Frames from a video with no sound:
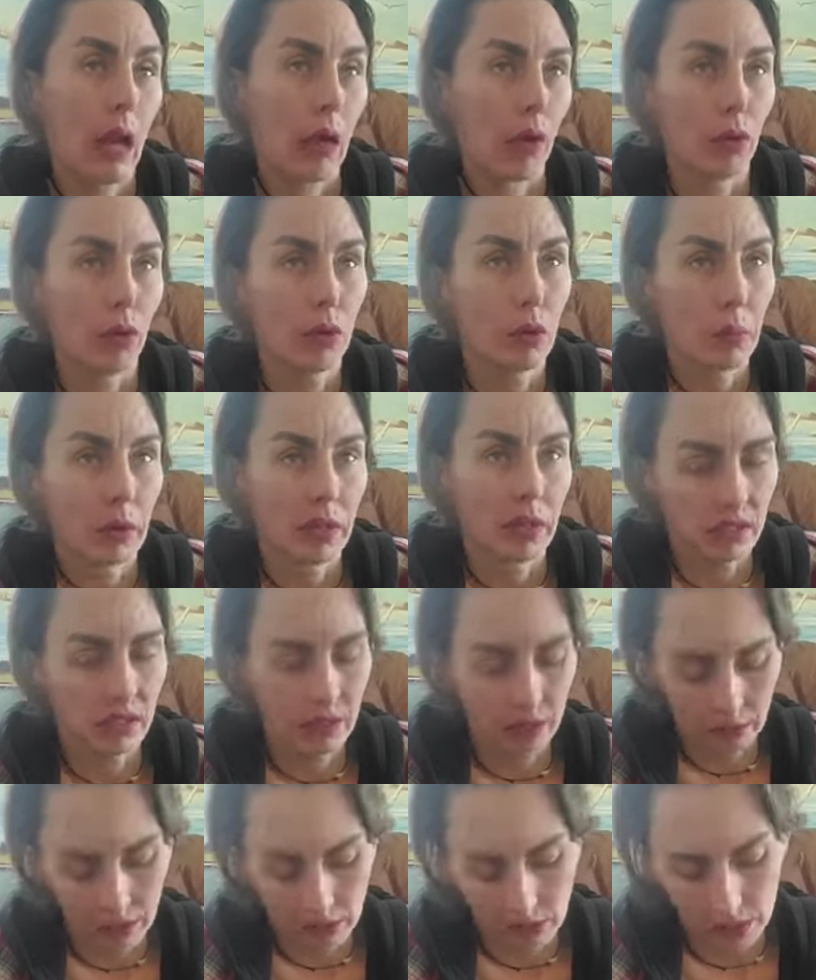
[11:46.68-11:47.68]

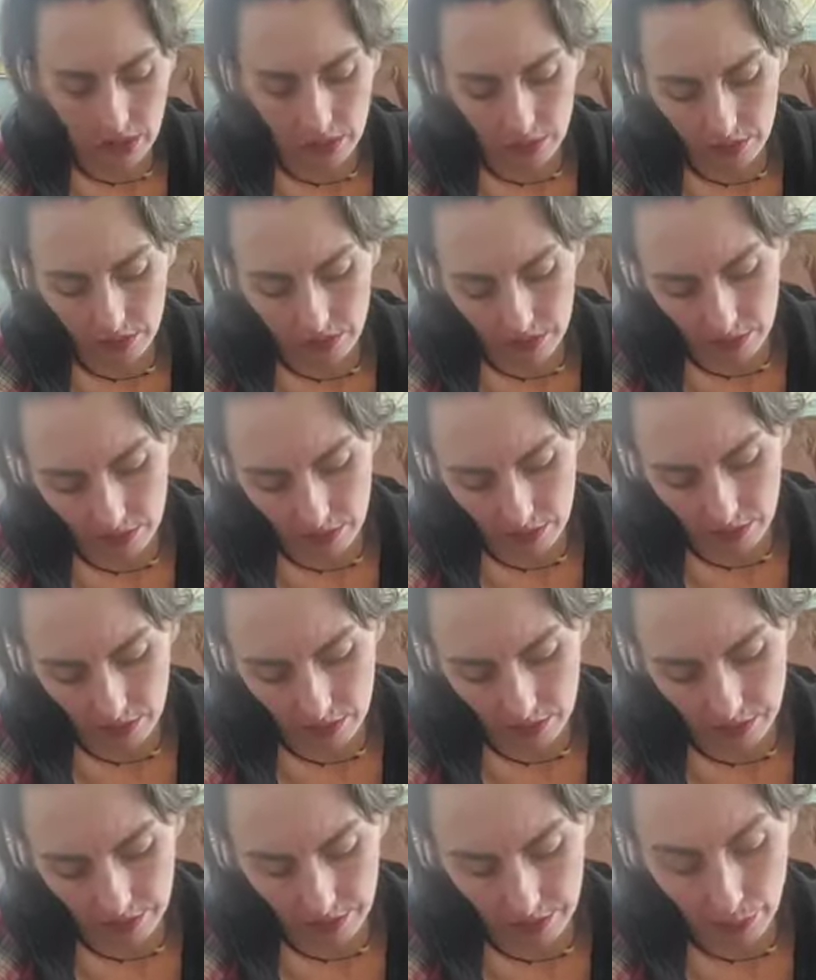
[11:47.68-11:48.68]
alchemizing things,
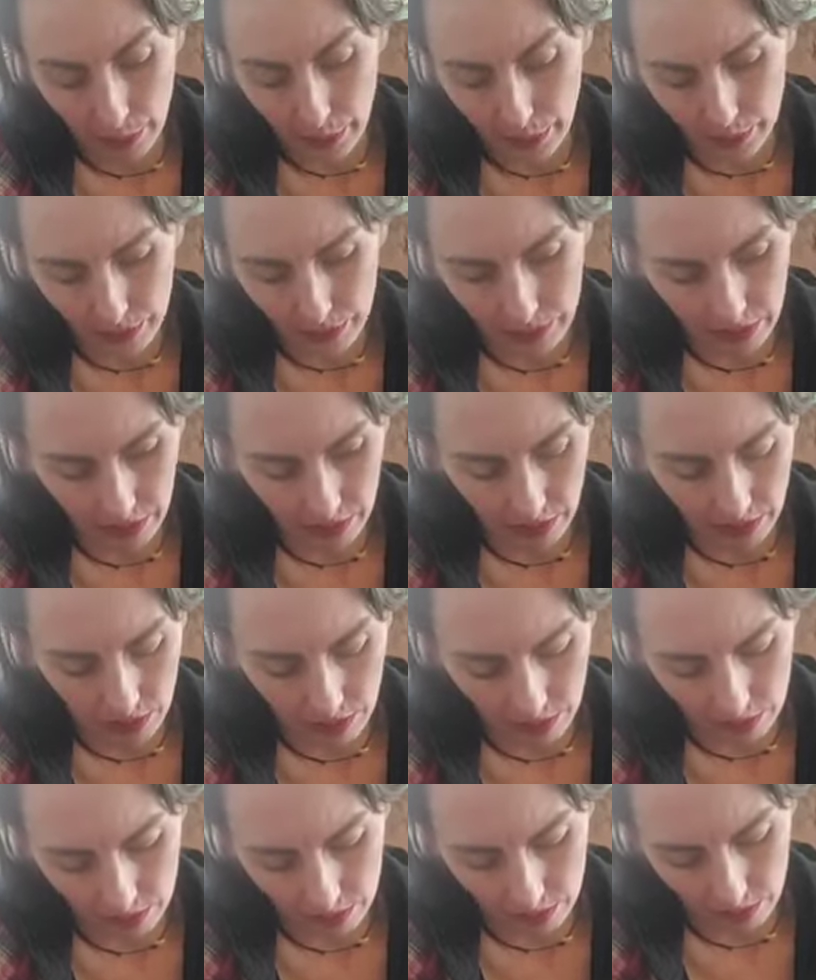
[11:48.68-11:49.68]
burying
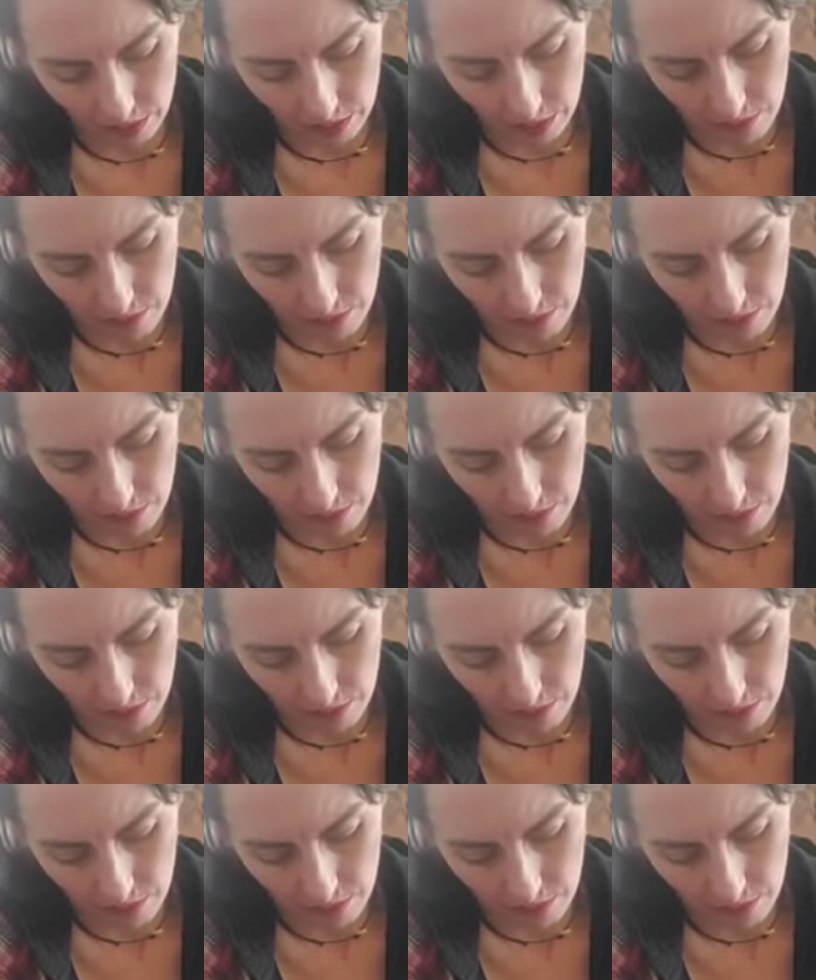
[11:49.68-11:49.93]
things.